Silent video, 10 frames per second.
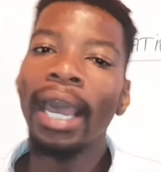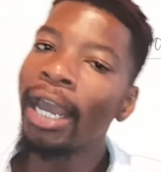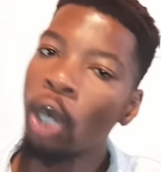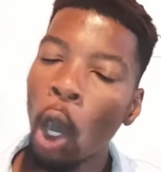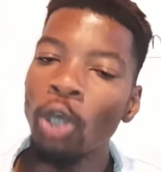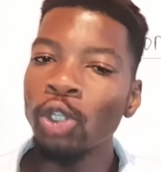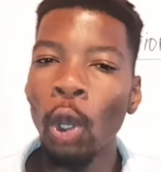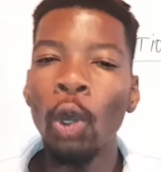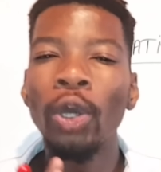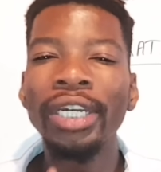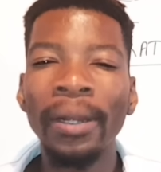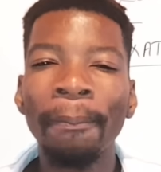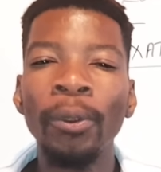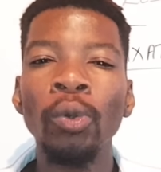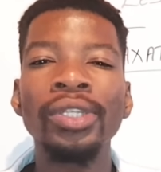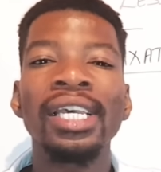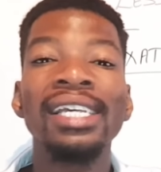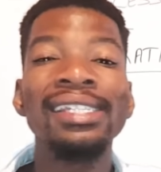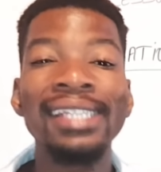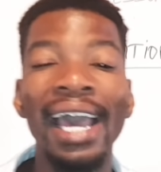and also contributes
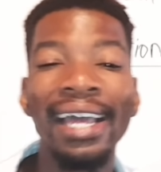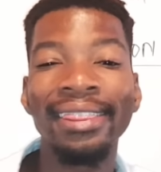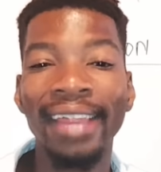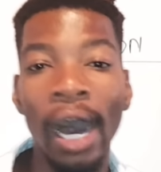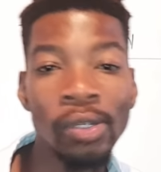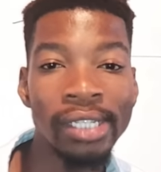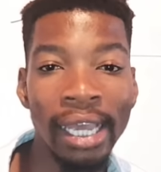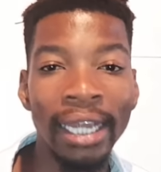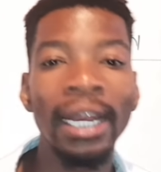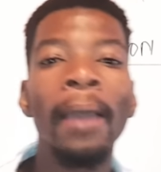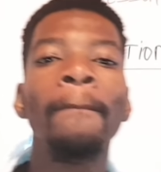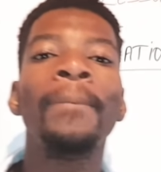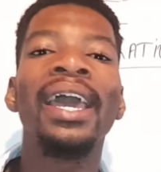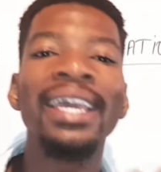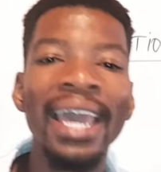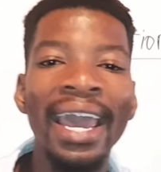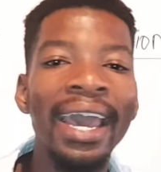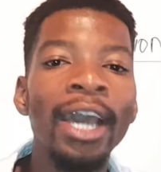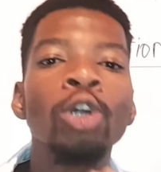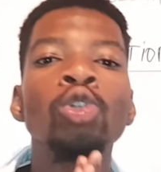ten thousand per
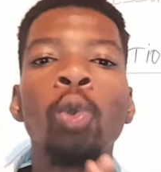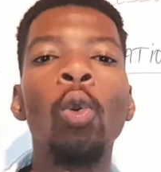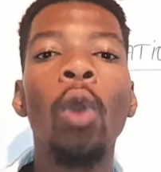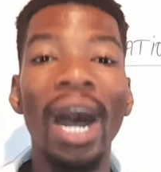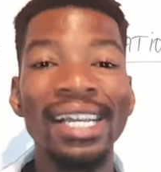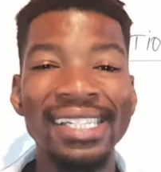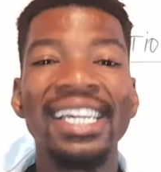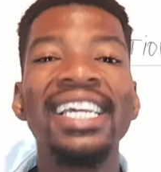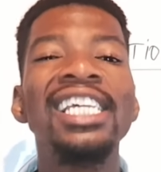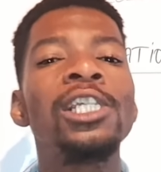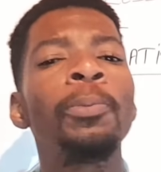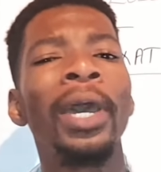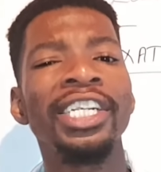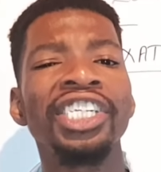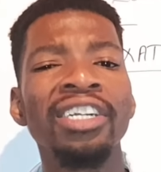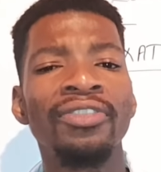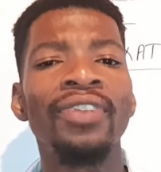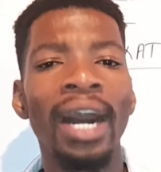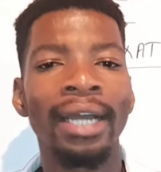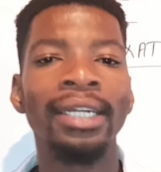year towards his pension
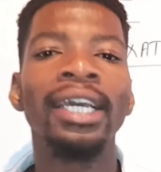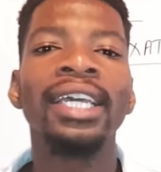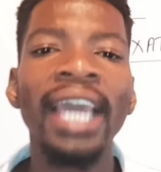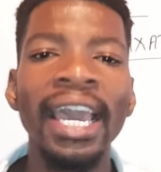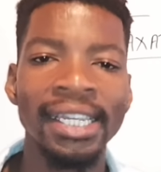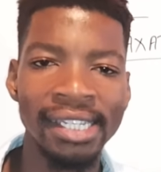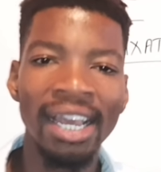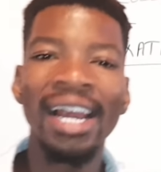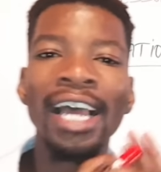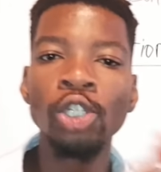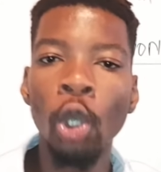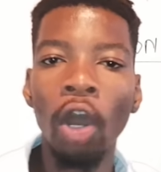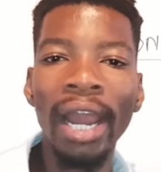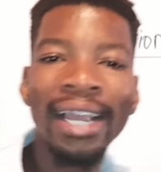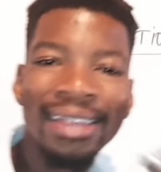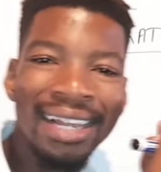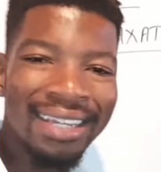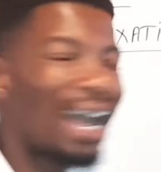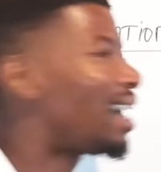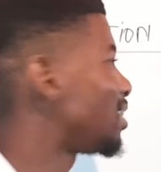fund. Yes, let's collect the
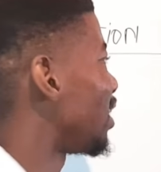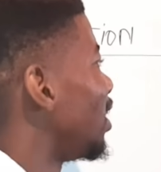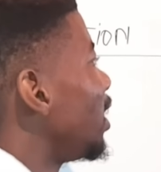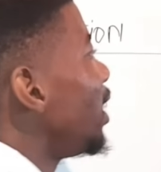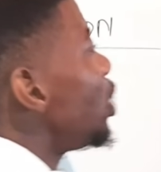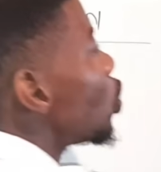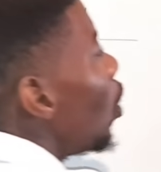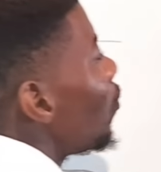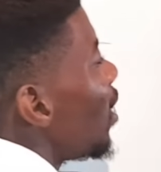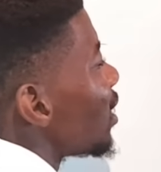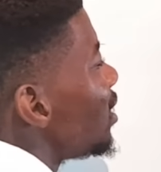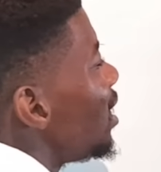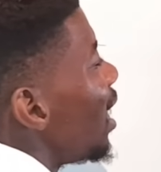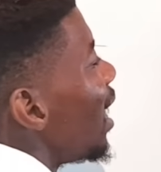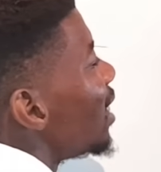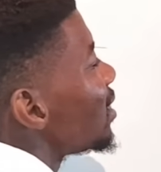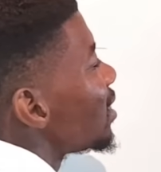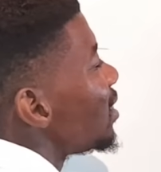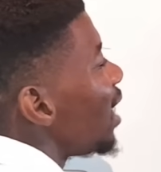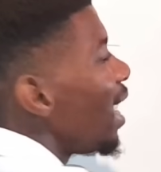data. He is obviously a
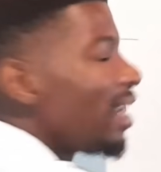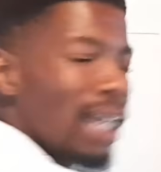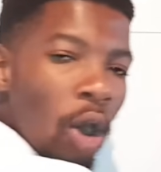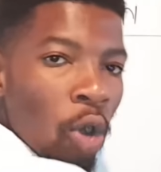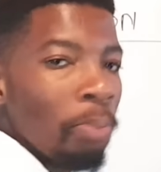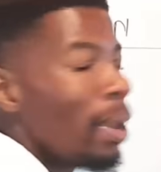sixty-eight-year-old